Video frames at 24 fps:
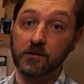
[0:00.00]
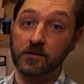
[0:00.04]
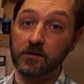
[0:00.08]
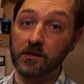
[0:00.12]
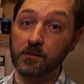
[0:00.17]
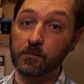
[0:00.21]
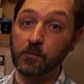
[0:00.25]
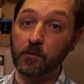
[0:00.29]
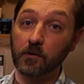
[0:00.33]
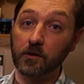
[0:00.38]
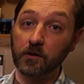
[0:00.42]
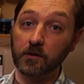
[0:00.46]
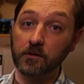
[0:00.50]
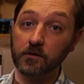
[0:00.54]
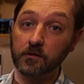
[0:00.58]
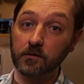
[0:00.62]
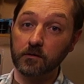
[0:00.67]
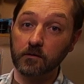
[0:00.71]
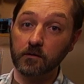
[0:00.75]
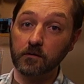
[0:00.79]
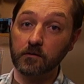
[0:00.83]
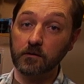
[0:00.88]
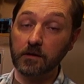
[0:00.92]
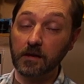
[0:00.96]
deep
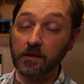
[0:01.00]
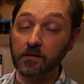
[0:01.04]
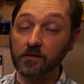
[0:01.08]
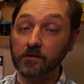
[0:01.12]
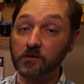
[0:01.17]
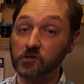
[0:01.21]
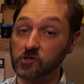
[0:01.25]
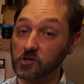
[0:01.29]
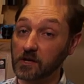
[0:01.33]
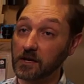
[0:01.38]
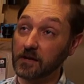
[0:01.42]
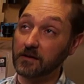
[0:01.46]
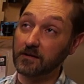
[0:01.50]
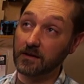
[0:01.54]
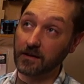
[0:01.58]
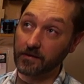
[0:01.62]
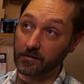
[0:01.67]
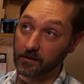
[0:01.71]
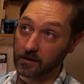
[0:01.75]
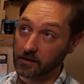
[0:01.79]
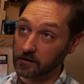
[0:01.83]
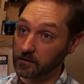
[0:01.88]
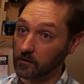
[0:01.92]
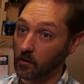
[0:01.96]
on in the sheet
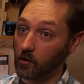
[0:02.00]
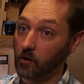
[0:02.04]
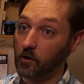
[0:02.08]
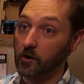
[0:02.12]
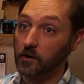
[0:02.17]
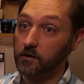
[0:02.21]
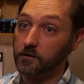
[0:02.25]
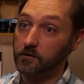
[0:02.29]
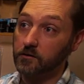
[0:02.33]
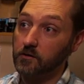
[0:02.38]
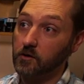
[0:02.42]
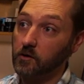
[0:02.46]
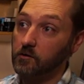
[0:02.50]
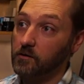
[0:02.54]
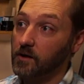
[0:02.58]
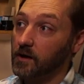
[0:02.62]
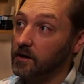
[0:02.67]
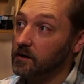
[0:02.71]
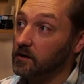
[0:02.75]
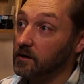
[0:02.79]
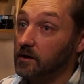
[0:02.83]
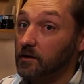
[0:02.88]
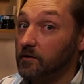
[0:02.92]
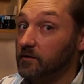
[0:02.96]
and then on
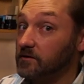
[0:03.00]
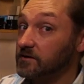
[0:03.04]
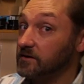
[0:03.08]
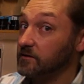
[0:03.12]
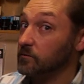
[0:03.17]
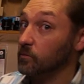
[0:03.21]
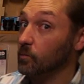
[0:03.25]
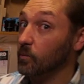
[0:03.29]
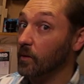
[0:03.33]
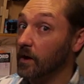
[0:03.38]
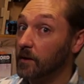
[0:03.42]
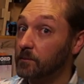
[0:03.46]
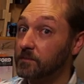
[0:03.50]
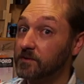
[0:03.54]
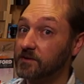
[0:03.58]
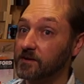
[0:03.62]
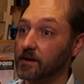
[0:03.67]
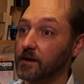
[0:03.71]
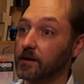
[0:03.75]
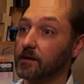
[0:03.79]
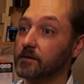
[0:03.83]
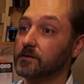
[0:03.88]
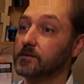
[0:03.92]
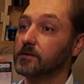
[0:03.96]
Kodak Alaris'
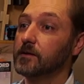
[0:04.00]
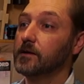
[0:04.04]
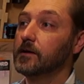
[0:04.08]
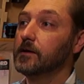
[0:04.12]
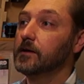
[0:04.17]
website,